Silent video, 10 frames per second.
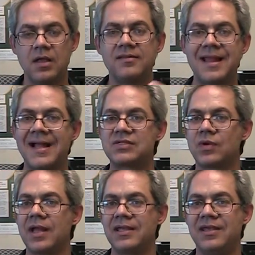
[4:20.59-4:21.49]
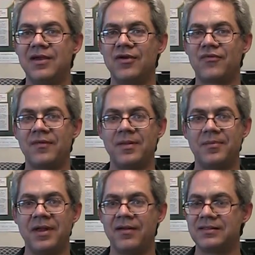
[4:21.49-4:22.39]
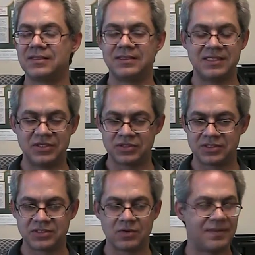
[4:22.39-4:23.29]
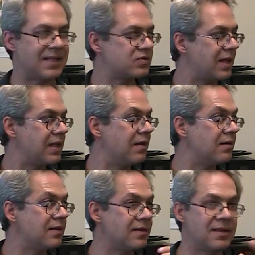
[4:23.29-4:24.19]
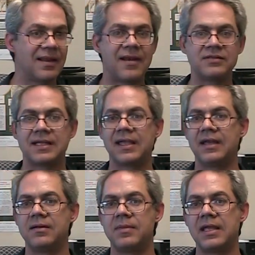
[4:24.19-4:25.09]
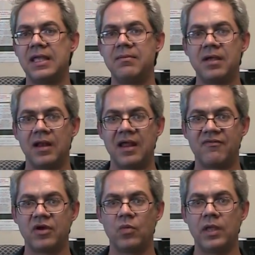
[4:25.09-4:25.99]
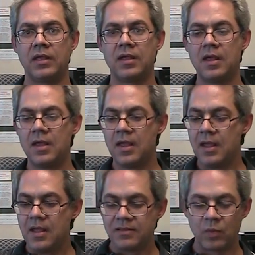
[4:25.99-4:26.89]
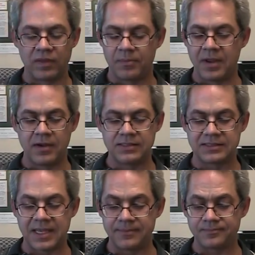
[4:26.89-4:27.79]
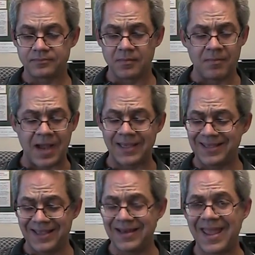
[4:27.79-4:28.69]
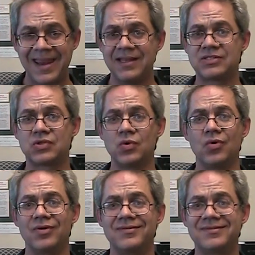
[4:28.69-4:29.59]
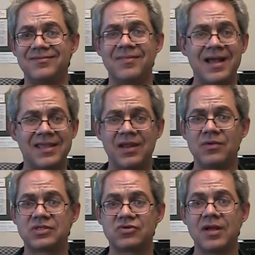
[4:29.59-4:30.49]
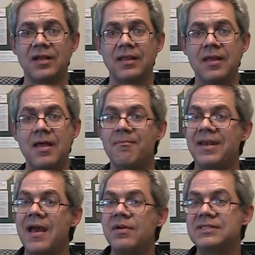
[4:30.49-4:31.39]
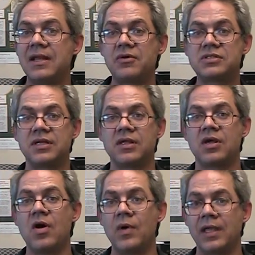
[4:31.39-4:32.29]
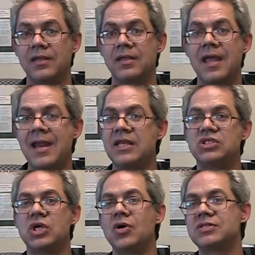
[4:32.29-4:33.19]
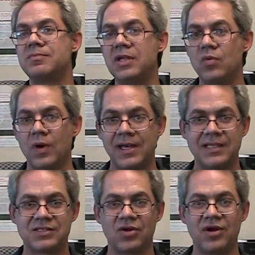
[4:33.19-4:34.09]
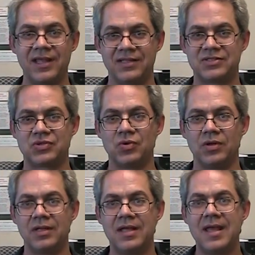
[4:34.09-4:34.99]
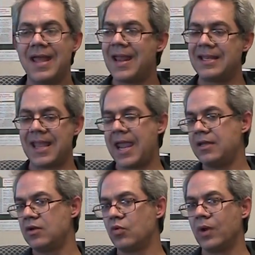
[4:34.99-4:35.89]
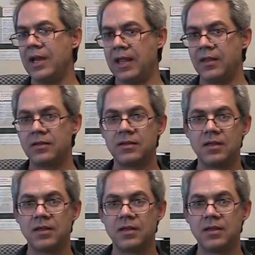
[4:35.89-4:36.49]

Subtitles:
That's what I hear from the parents and the teachers and so on. That's what I hear in the letters I get in my email every week, where the parents say, my kid hated school. My kid was struggling, but now he's interested in going. And he shows me what he's learning in school. And he hated reading,